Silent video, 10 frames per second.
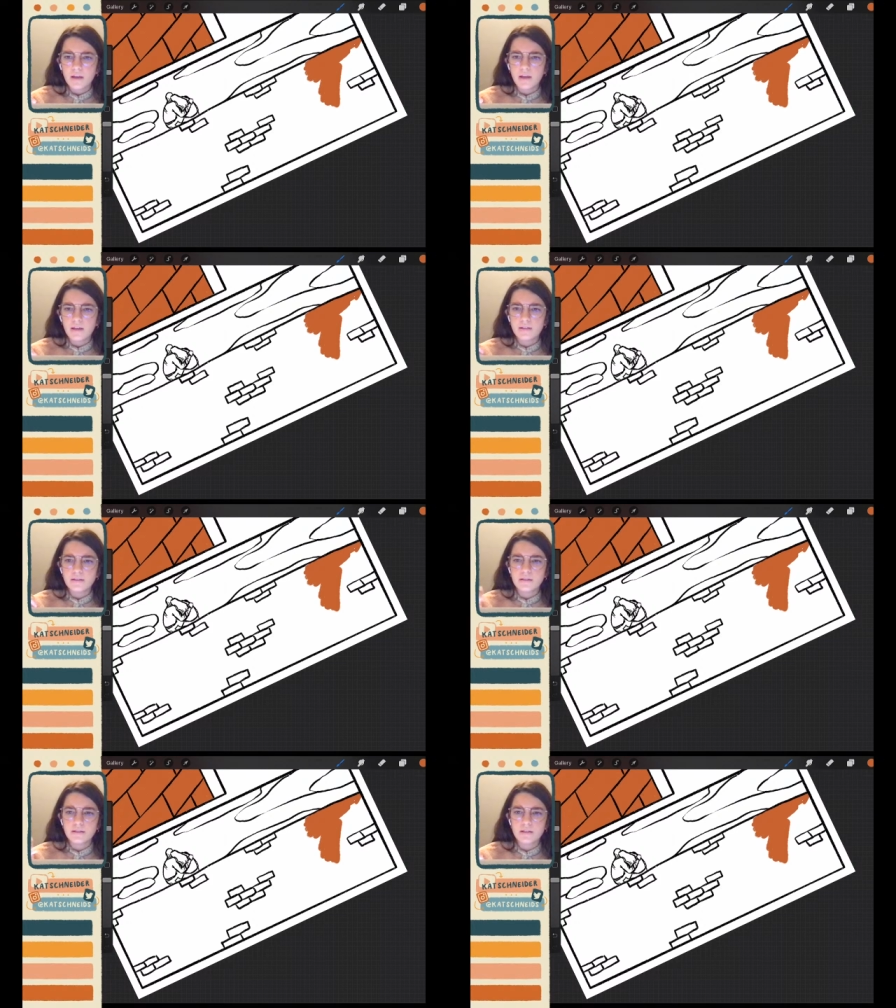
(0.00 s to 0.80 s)

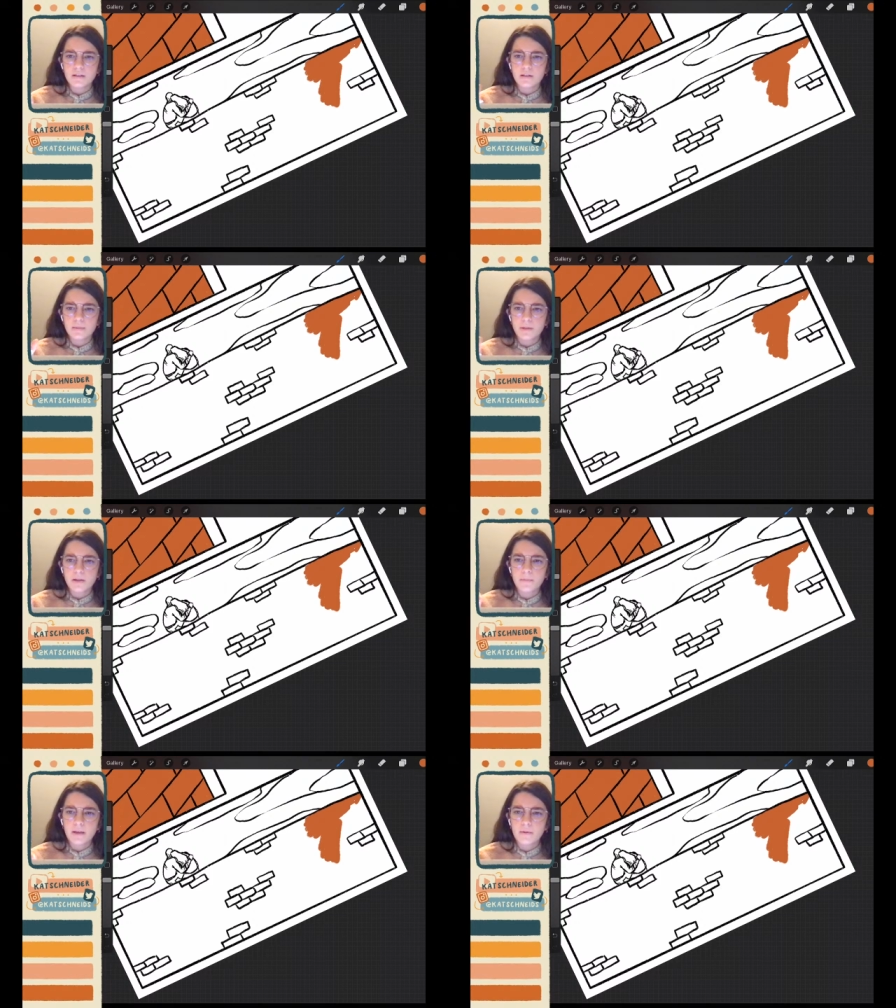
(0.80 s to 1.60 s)
and they
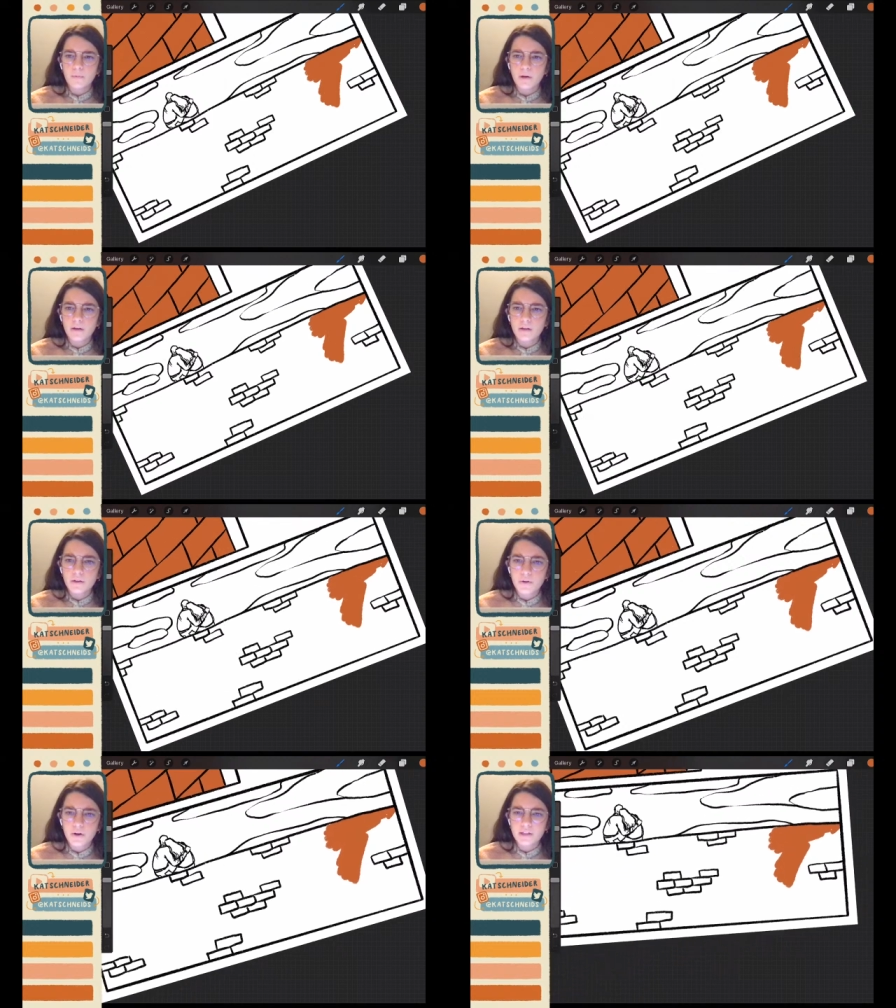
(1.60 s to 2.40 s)
can make it work
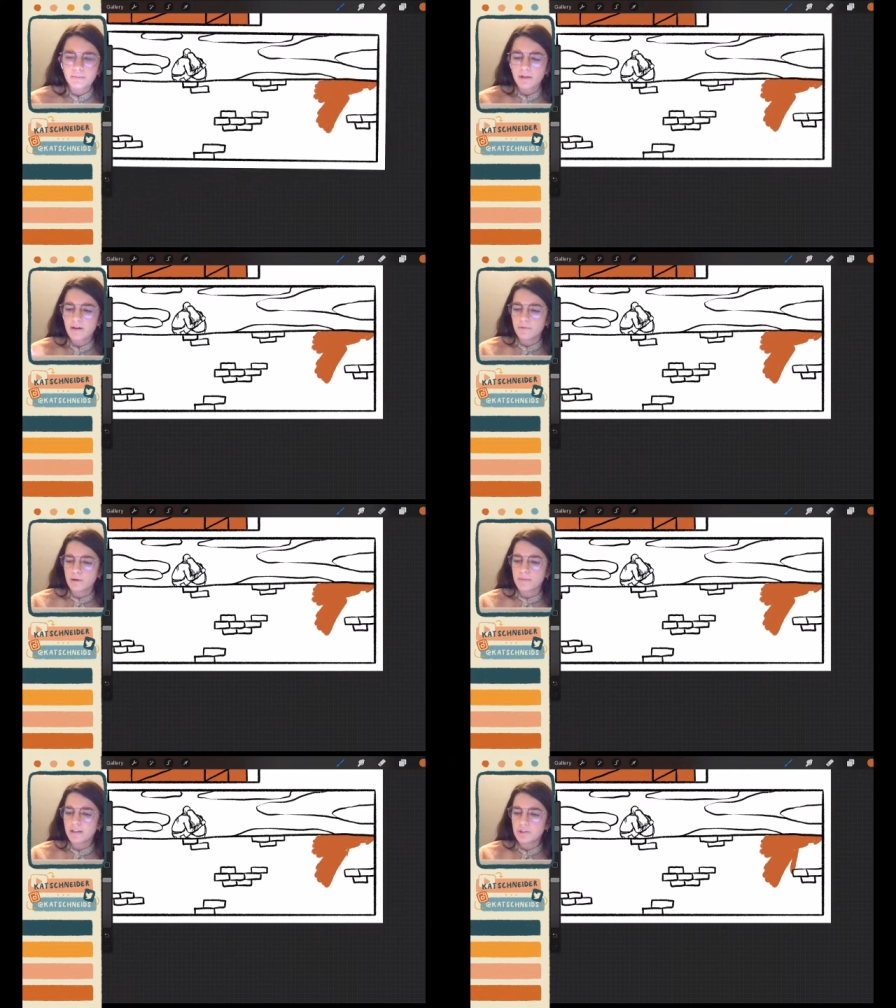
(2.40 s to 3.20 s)

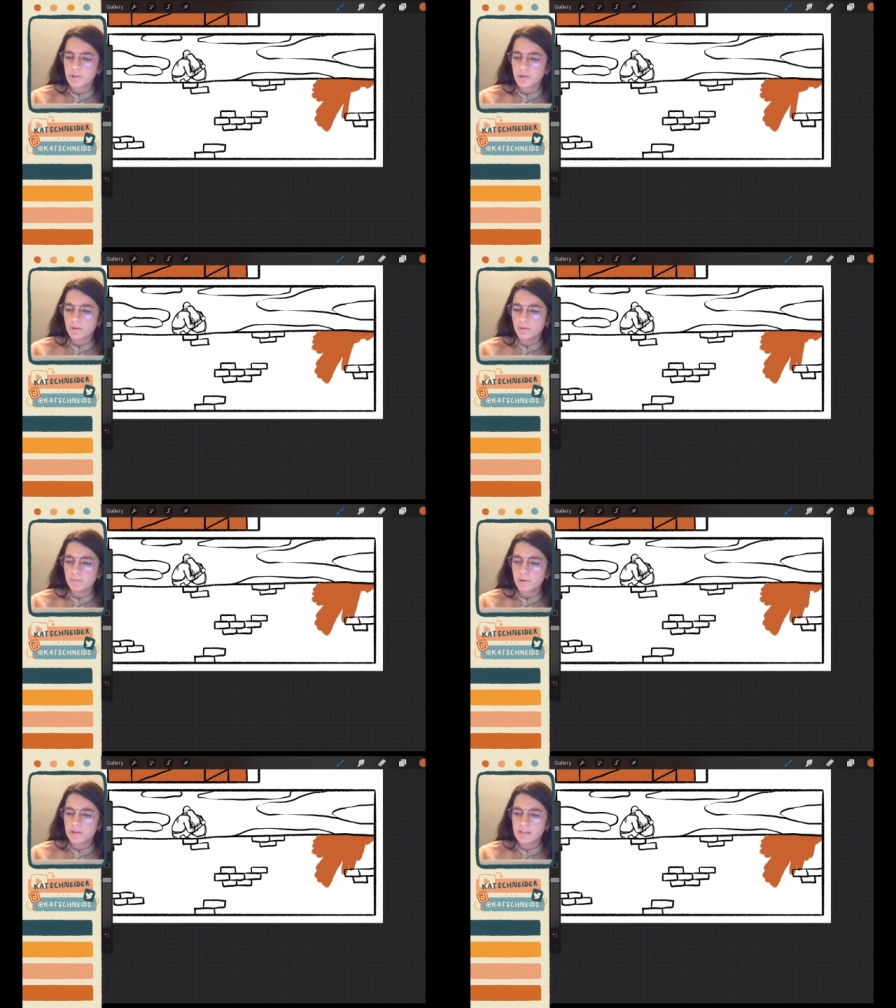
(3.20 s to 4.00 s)
cross-platform. That's true
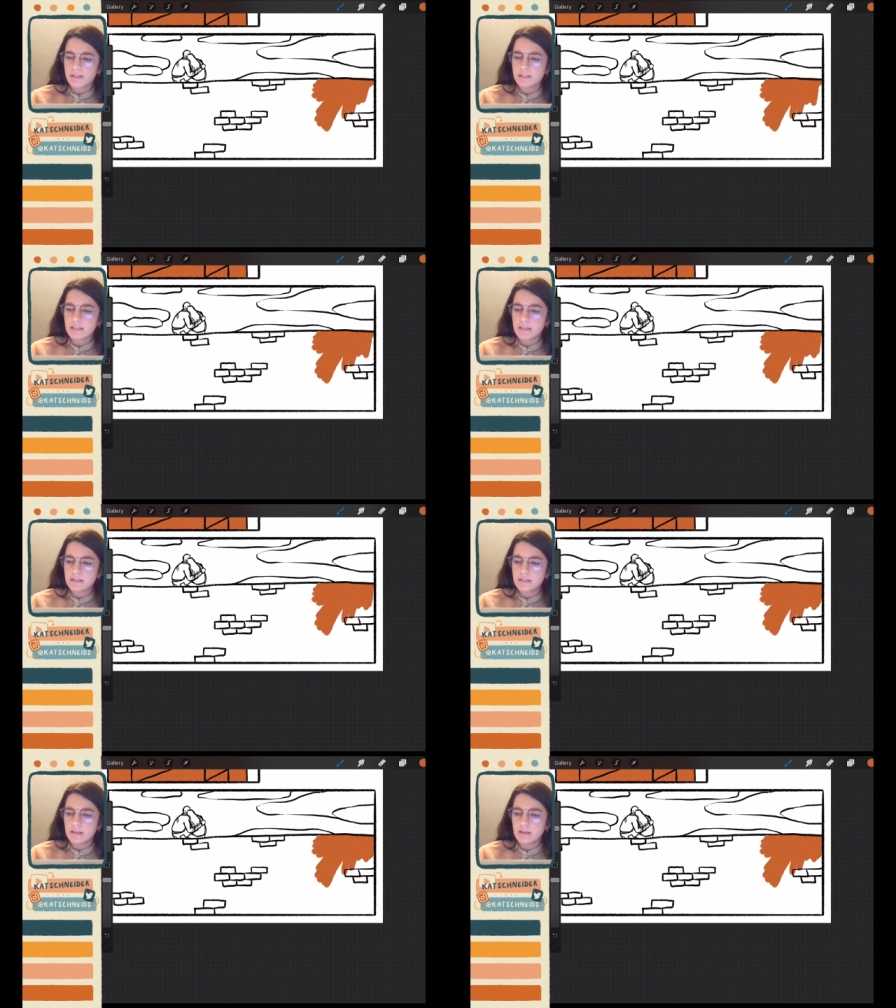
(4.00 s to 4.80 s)
because then it's
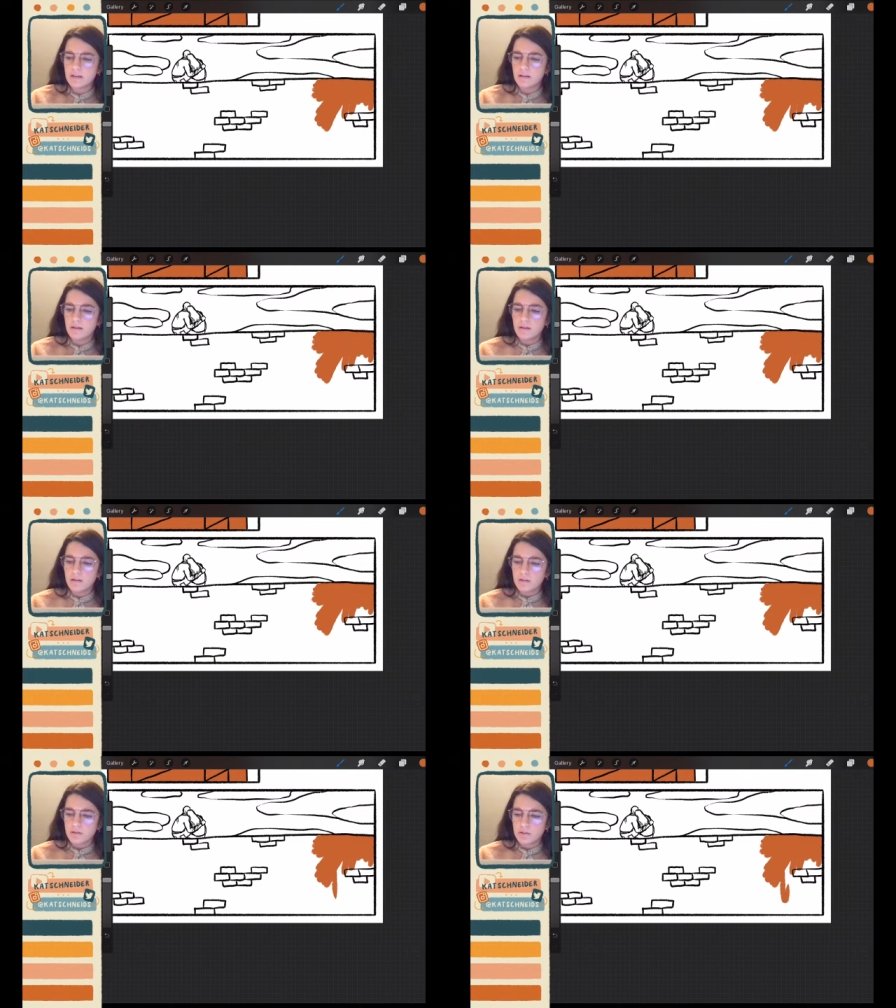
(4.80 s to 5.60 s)
easy
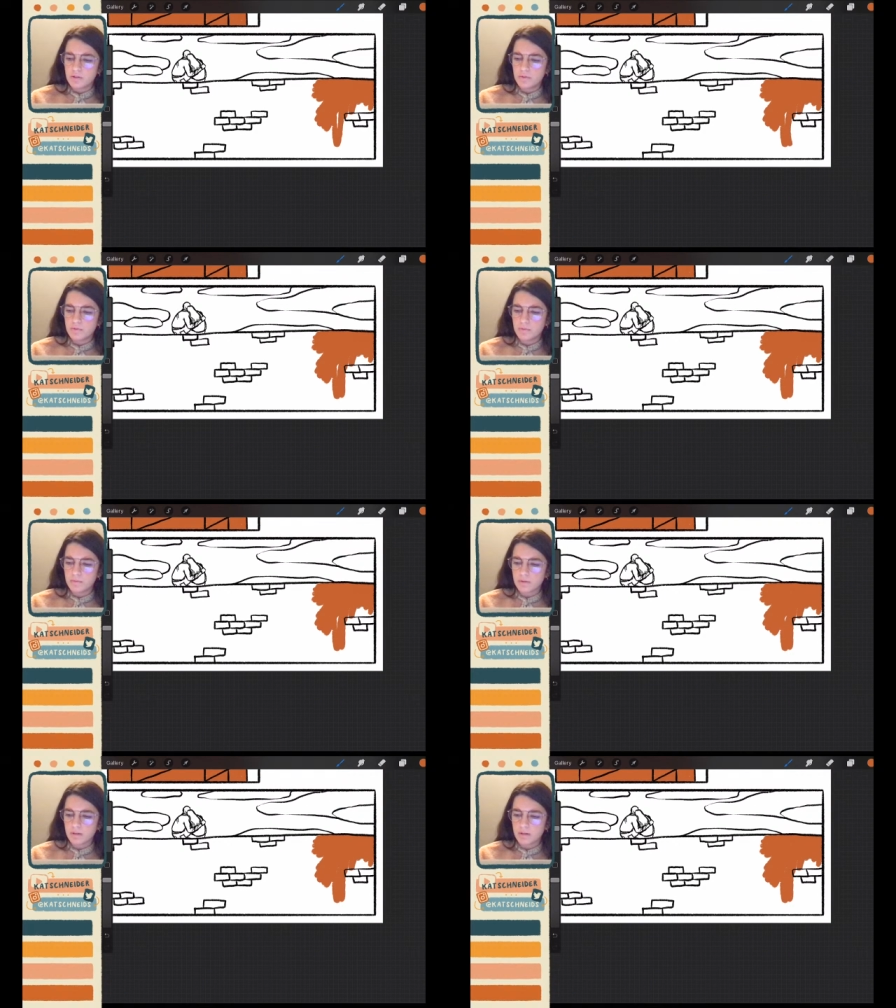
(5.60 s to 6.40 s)
to